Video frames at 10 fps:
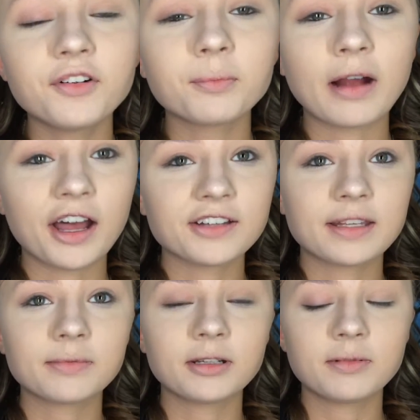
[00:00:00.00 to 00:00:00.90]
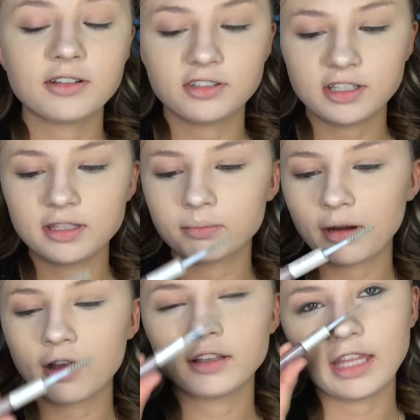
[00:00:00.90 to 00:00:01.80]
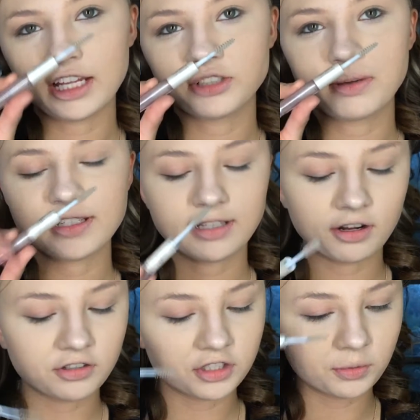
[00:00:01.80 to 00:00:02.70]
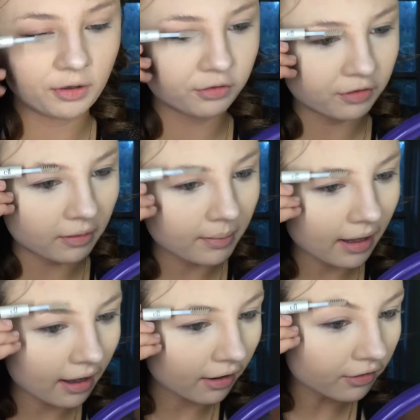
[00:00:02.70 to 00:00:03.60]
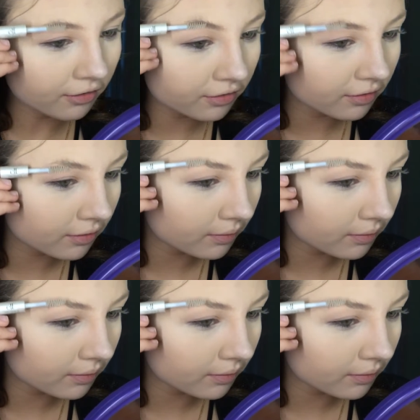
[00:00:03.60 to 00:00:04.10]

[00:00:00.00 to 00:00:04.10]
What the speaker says: for brows, I'm going to be using the Brow and Lash Mascara Duo from e.l.f.